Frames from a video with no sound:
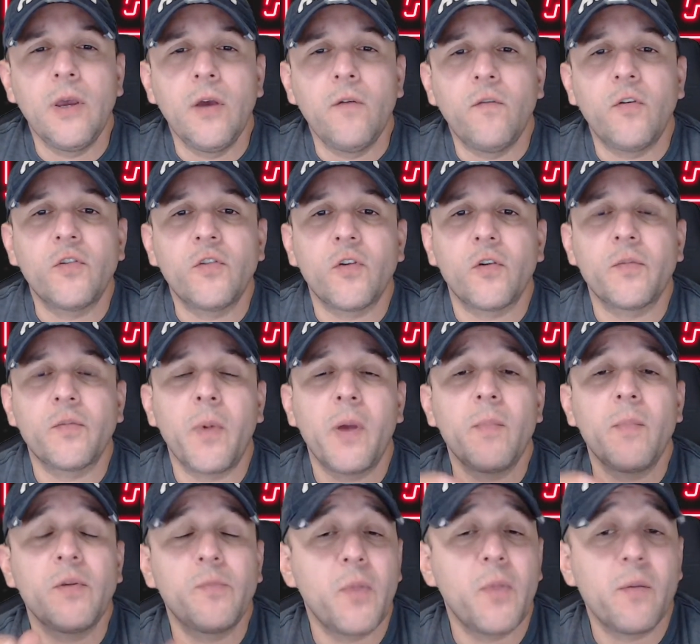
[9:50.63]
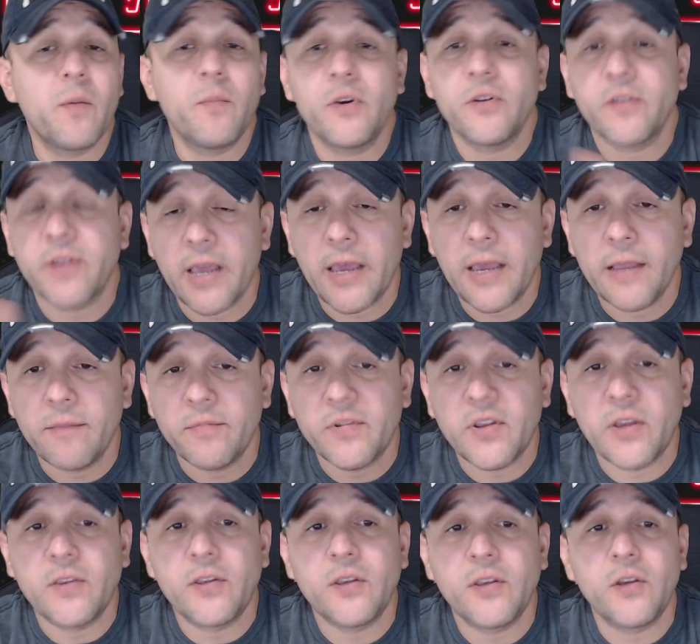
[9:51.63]
For suspended members, again,
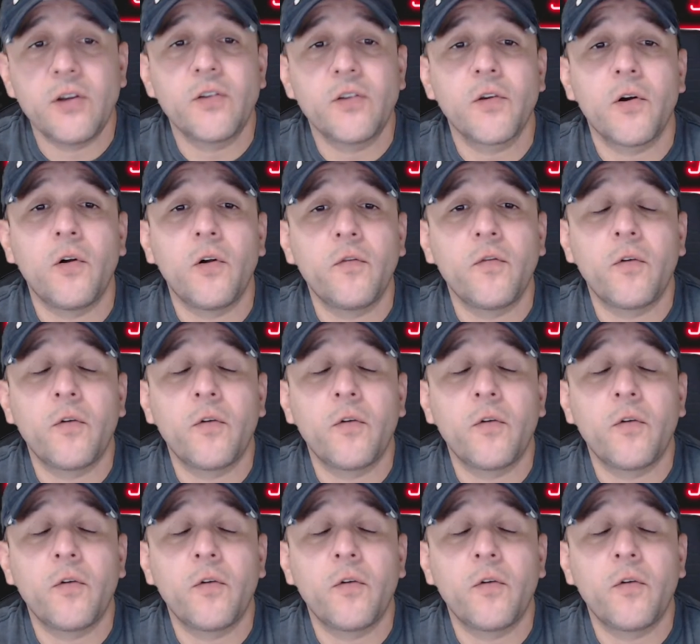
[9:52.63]
60 years old.